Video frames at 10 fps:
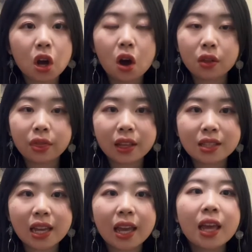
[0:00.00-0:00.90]
on that
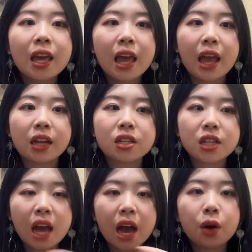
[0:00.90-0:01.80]
day, and
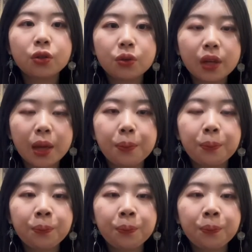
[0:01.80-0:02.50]
how you can